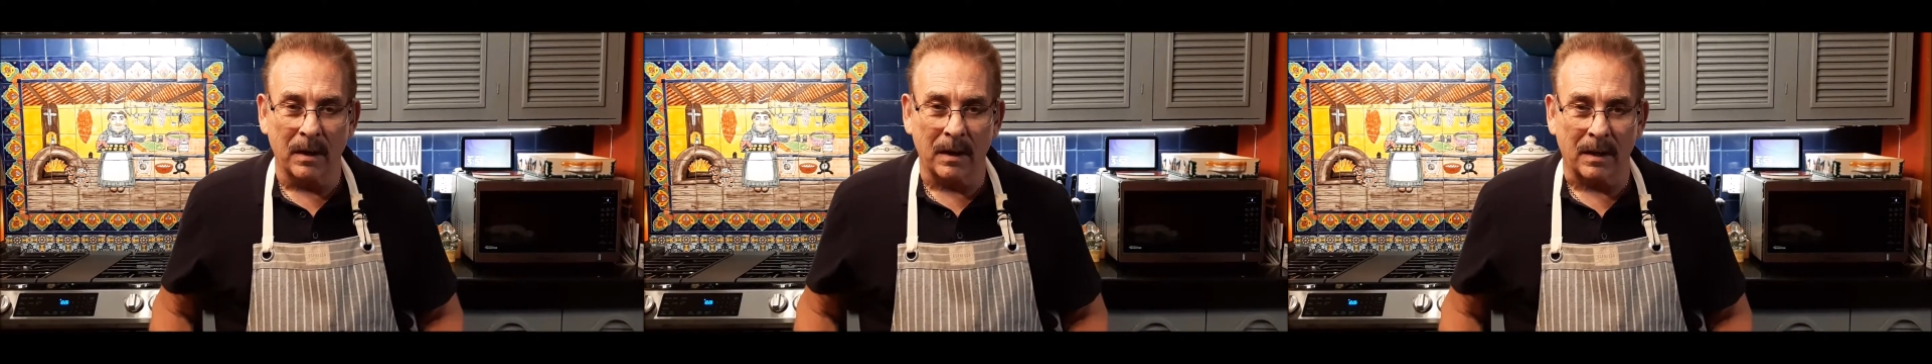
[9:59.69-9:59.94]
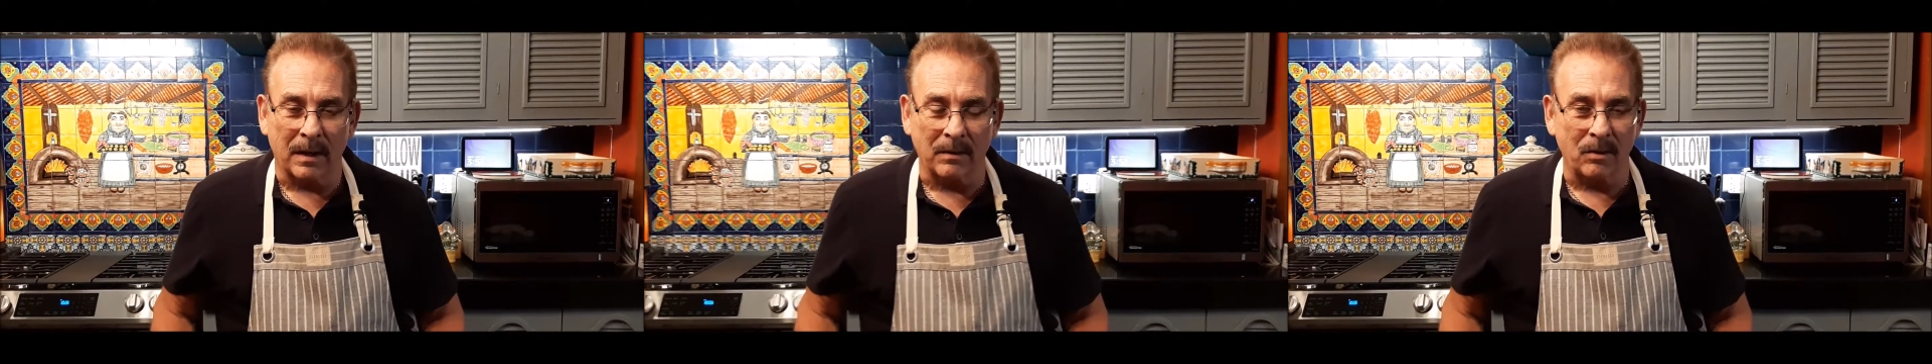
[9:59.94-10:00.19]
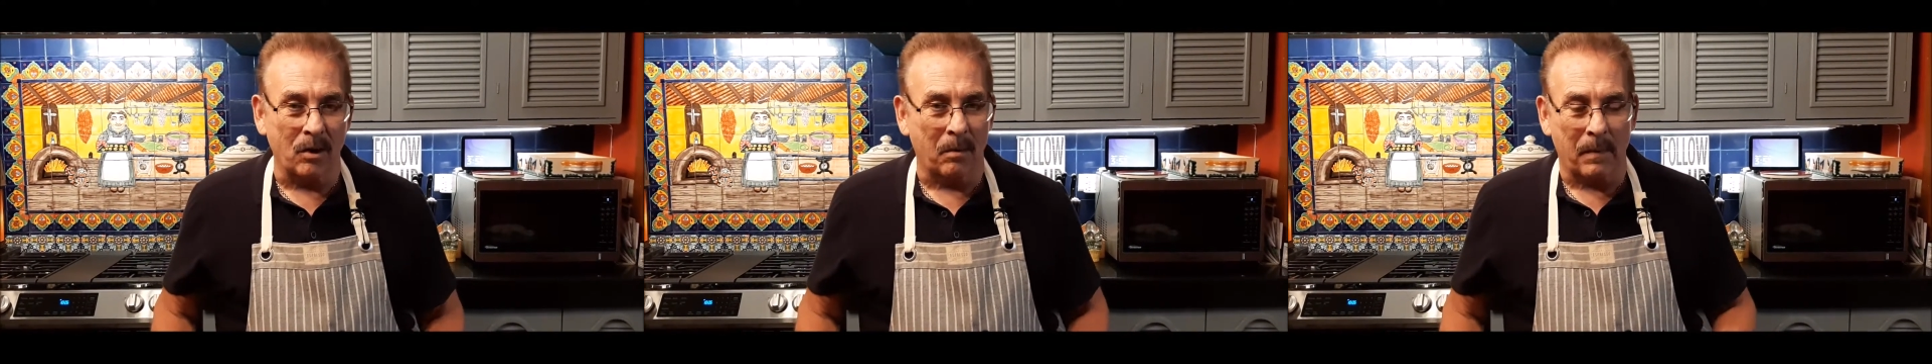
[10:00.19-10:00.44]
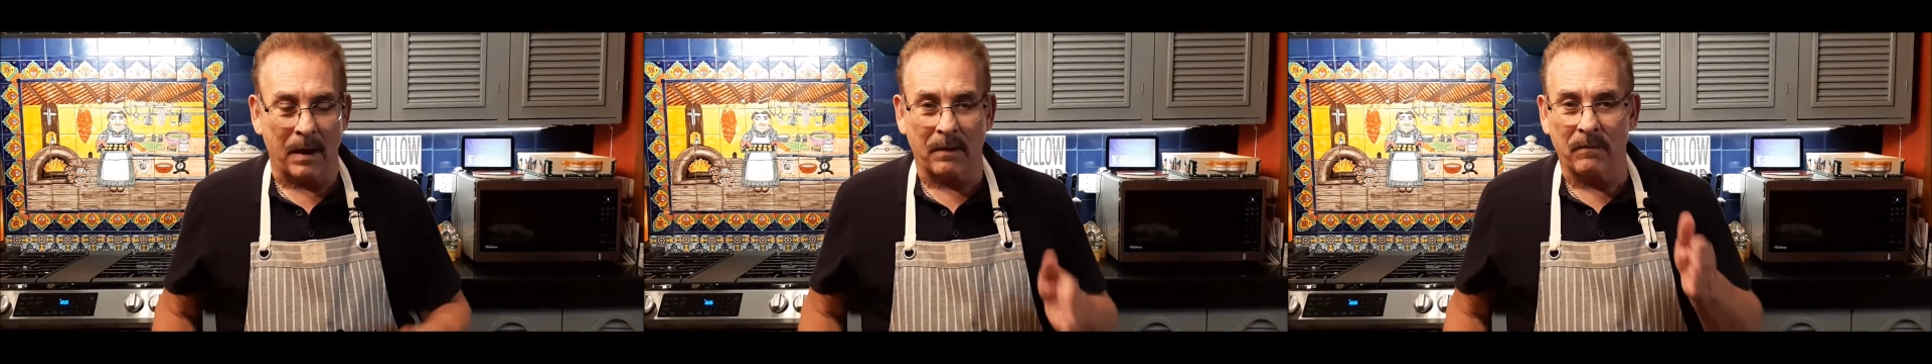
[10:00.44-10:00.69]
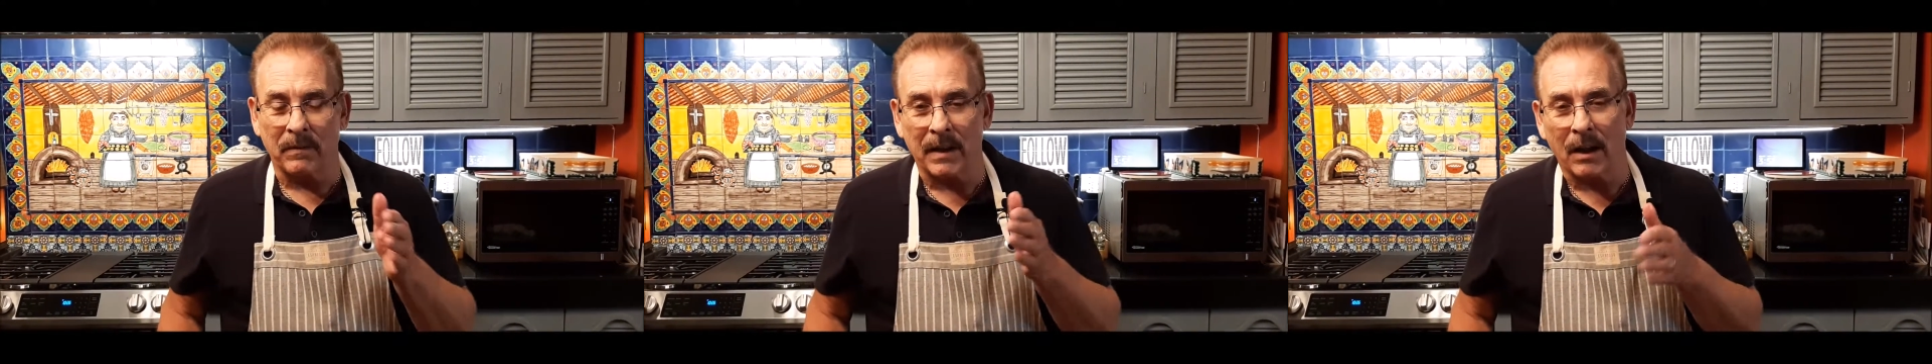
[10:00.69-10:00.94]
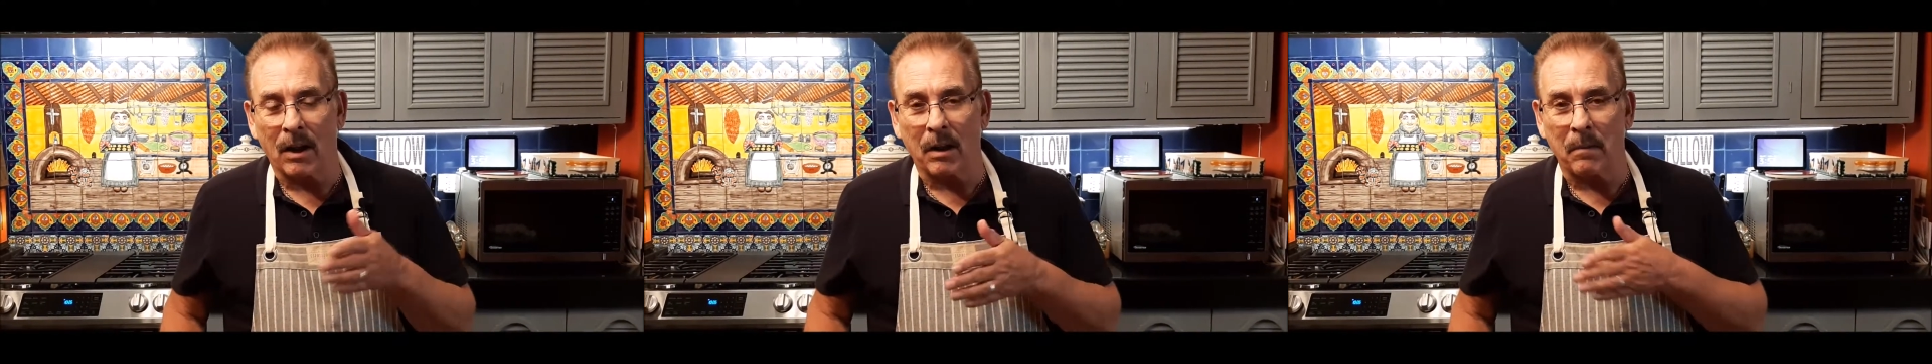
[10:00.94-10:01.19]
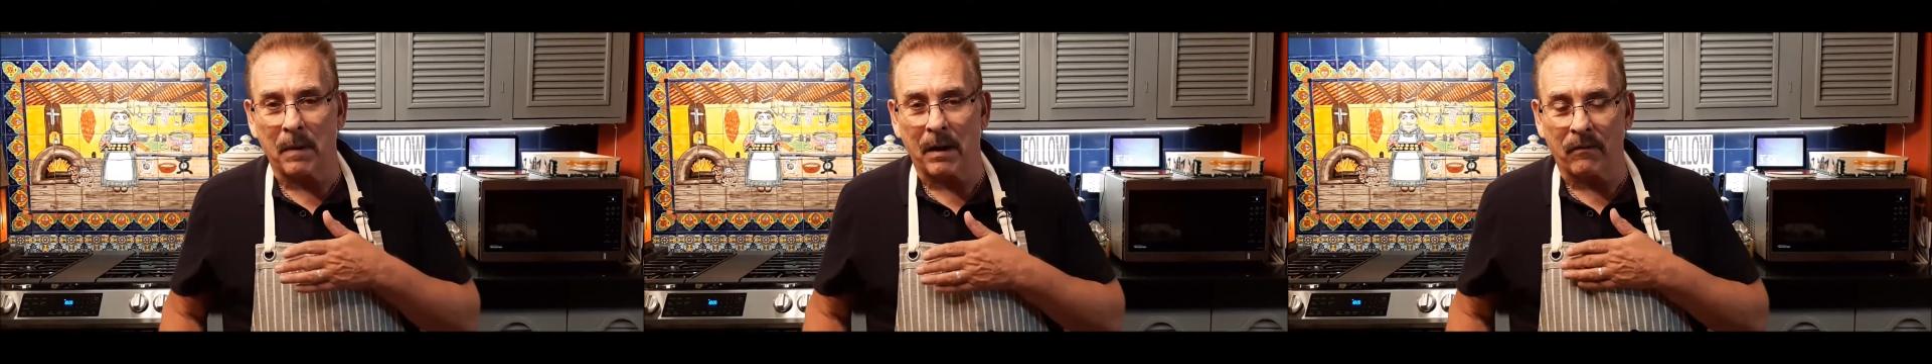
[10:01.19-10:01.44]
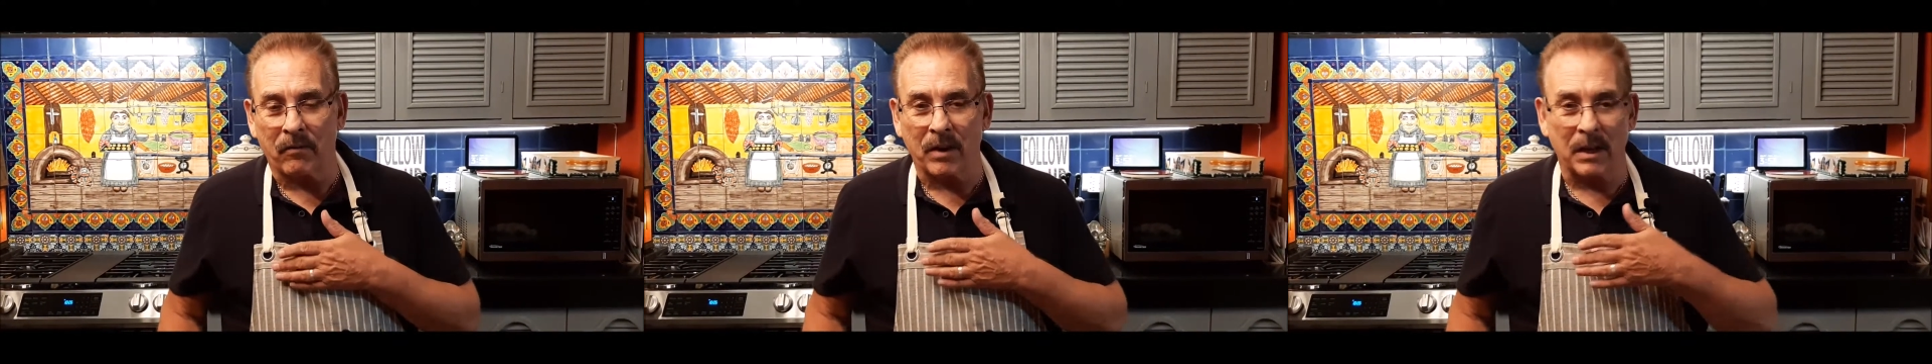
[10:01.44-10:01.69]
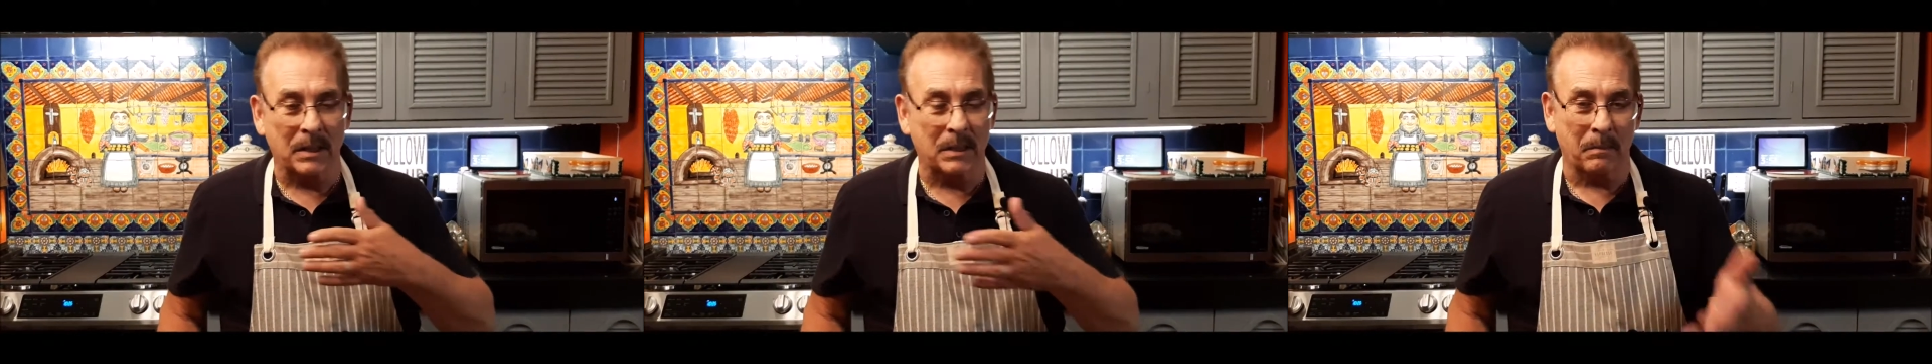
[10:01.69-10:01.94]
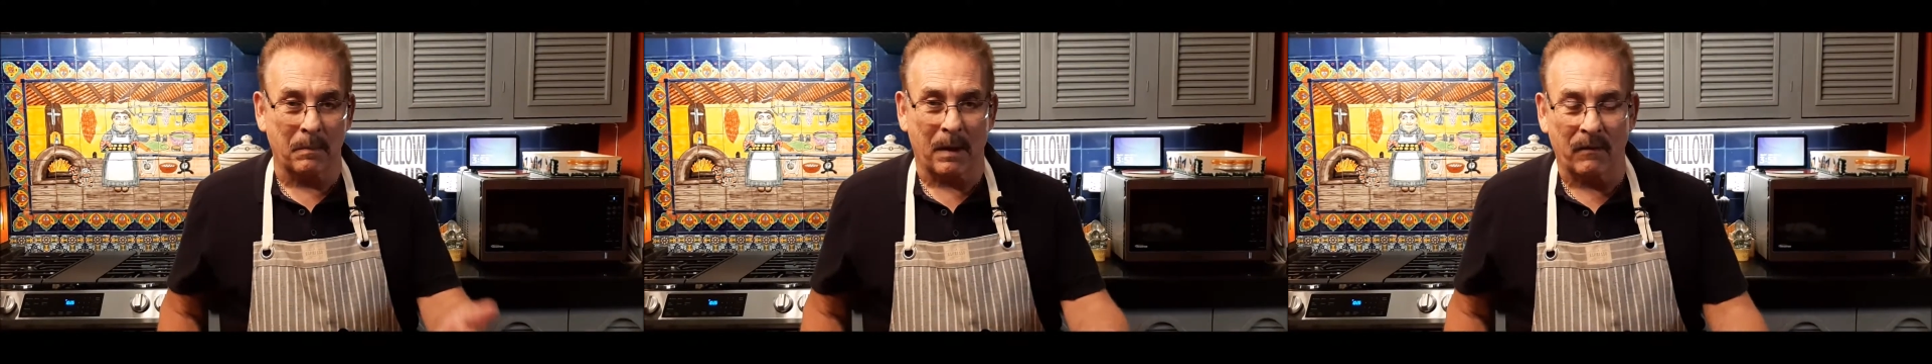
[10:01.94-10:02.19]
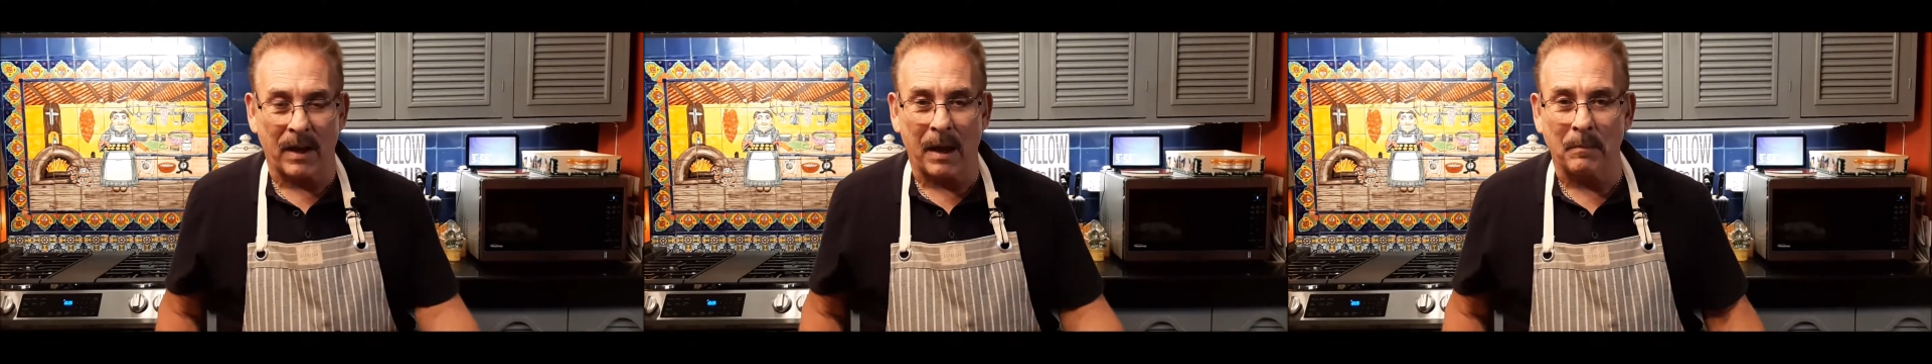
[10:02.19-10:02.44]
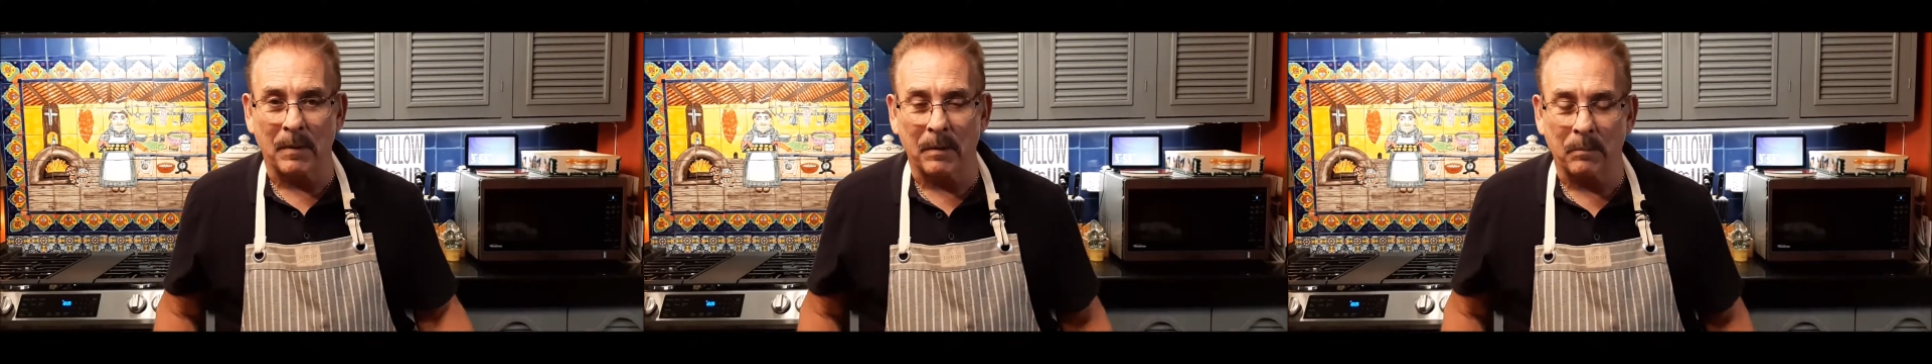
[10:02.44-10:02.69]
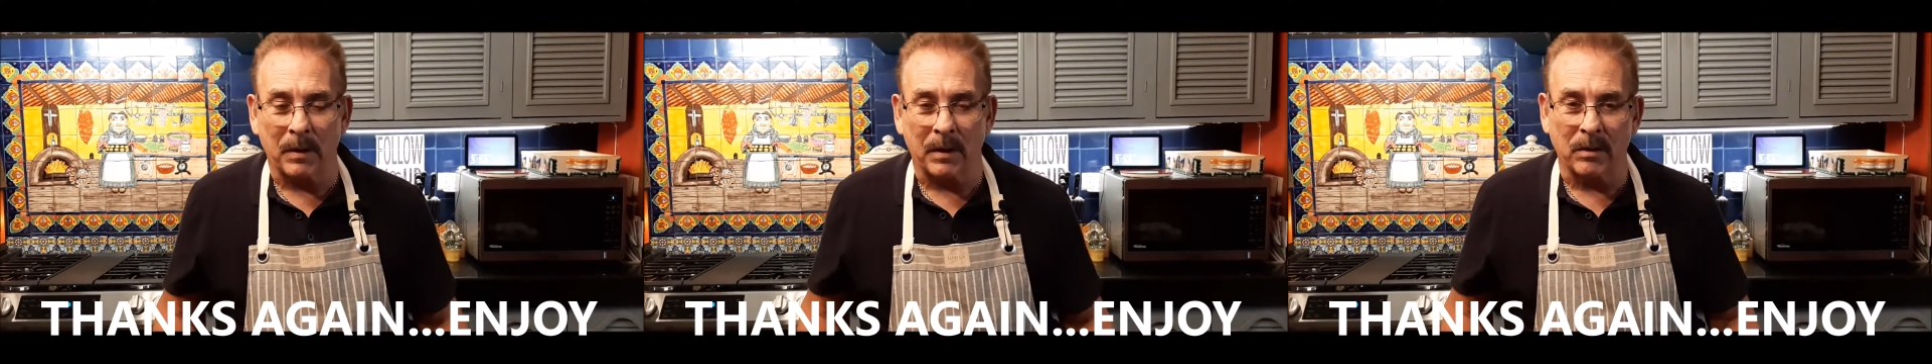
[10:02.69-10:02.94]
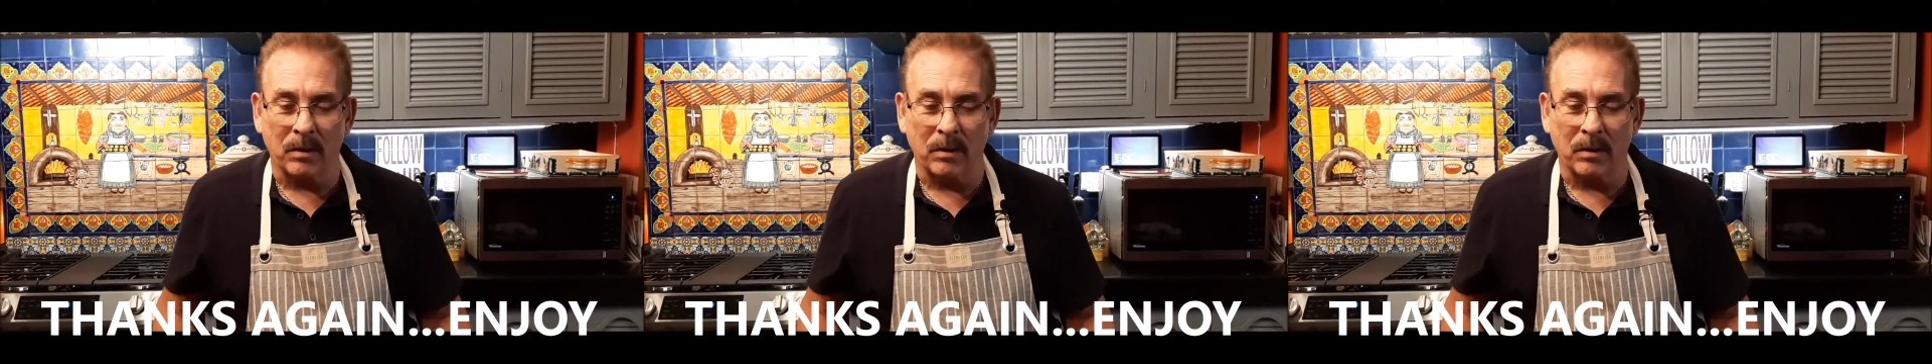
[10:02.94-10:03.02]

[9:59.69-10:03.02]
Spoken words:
You're not only my friends and my family, but